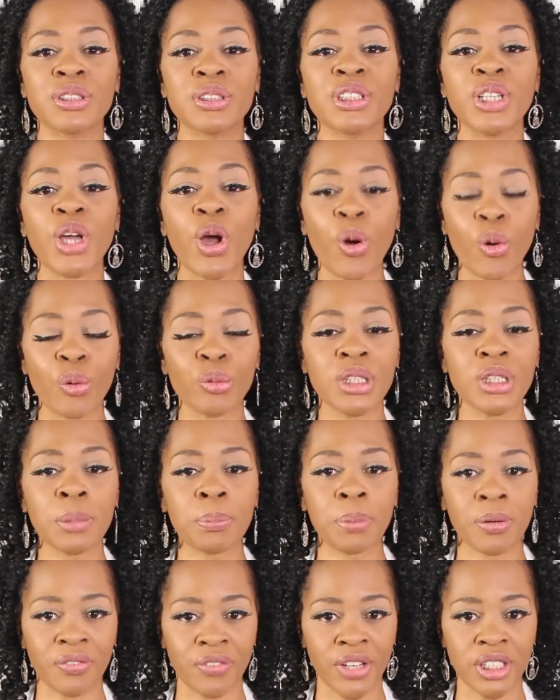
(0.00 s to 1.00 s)
was the
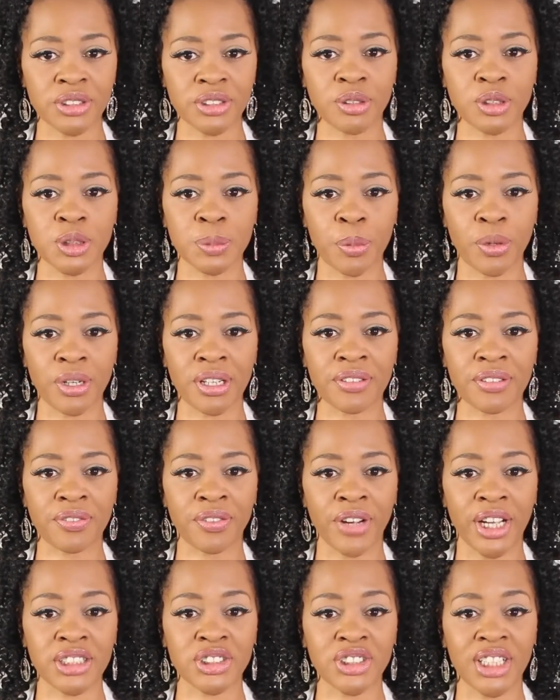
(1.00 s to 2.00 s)
only professional sporting
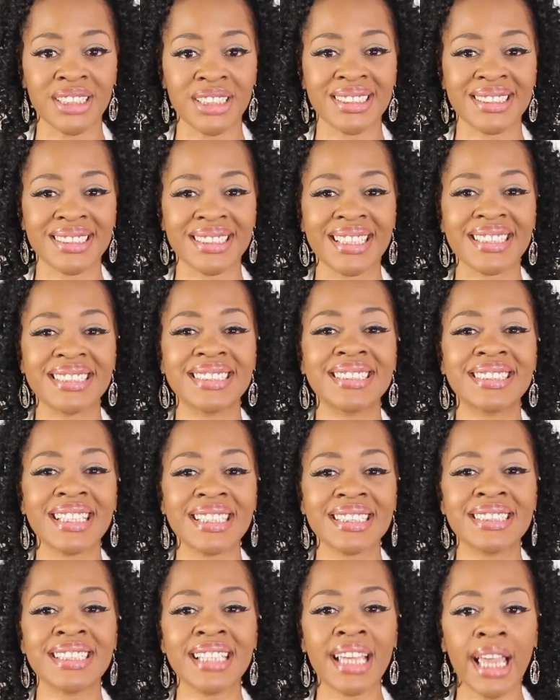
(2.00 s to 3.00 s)
franchise to see a
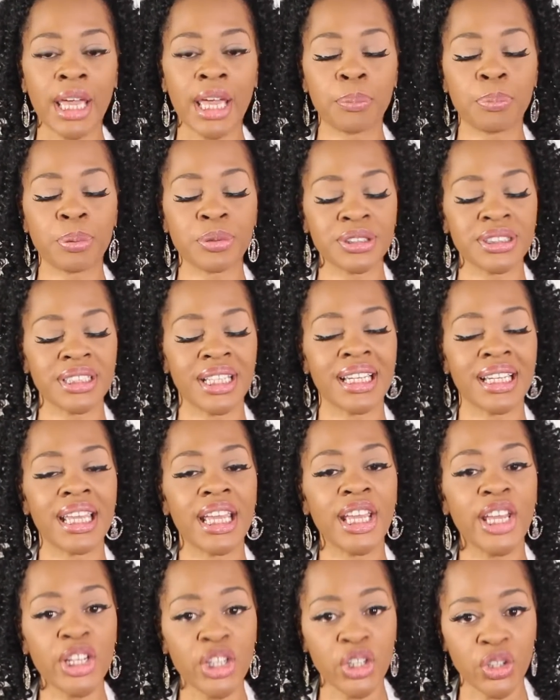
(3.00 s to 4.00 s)

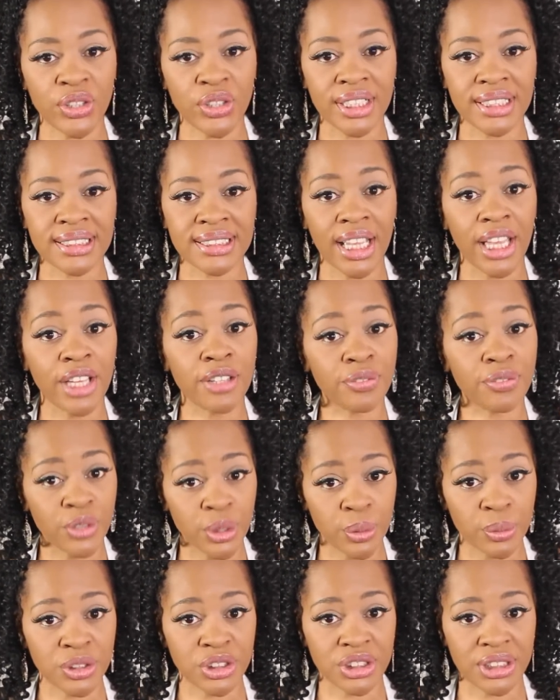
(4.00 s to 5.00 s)
68% increase in
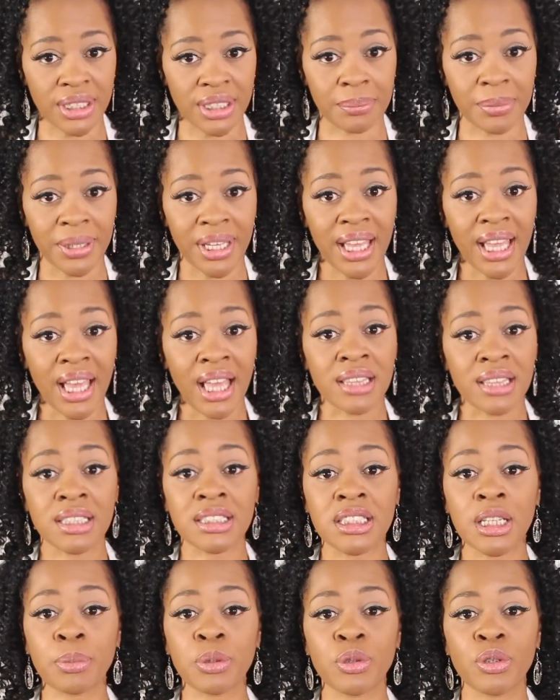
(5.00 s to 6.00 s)
viewership.
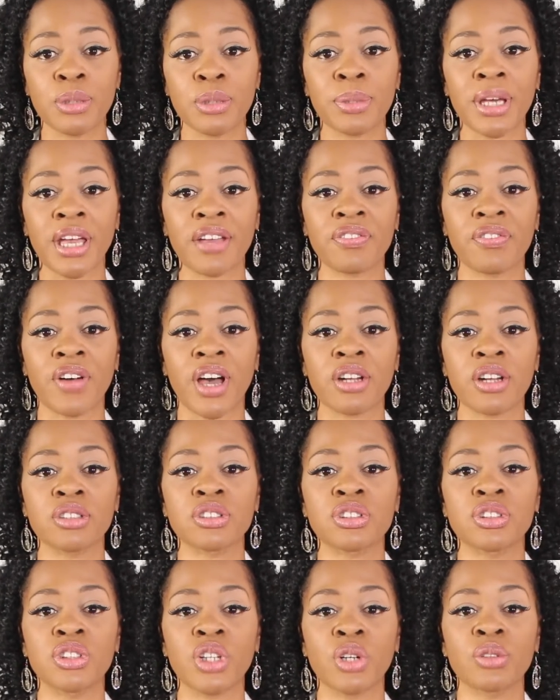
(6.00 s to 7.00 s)
The WNBA
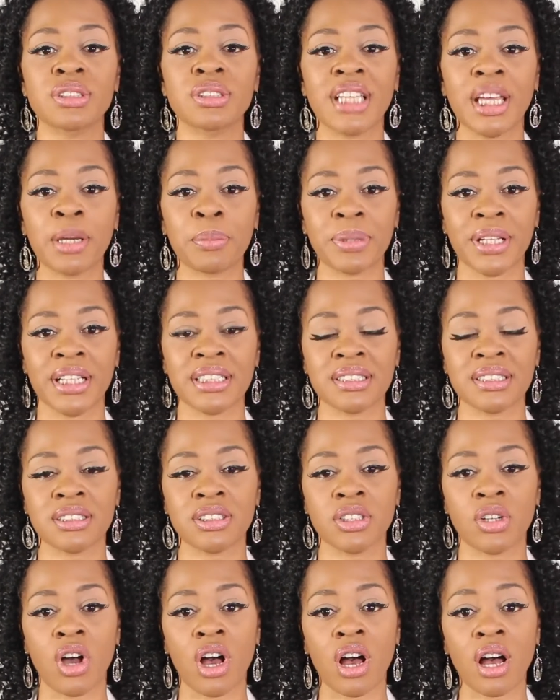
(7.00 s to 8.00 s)
finals don't take place
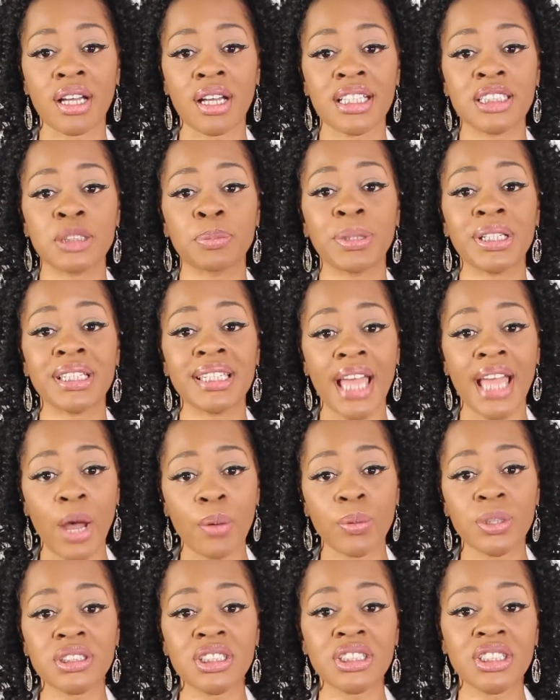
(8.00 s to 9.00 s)
until August, but
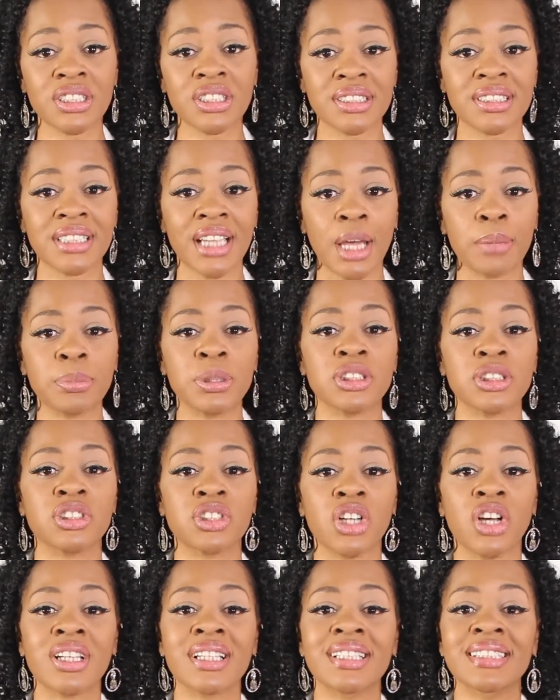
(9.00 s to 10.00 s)
now is a good time to
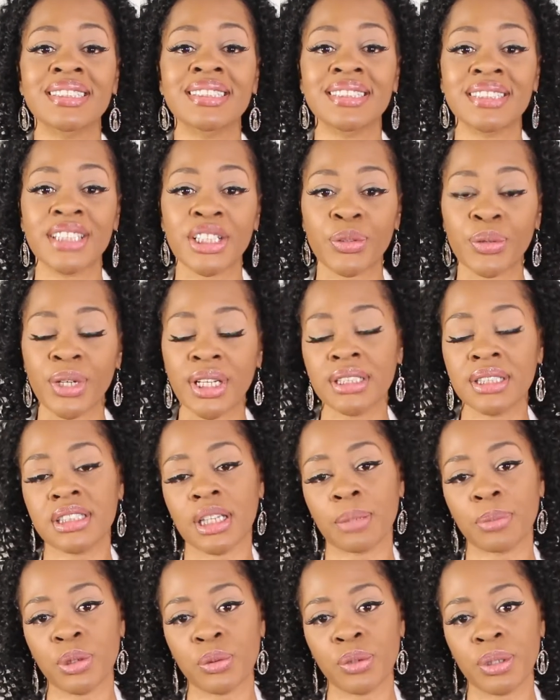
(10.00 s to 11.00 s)
start considering
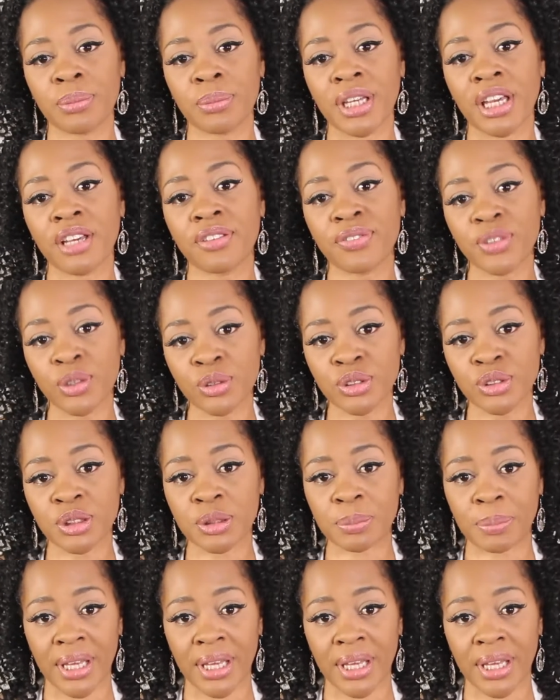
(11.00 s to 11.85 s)
WNBA futures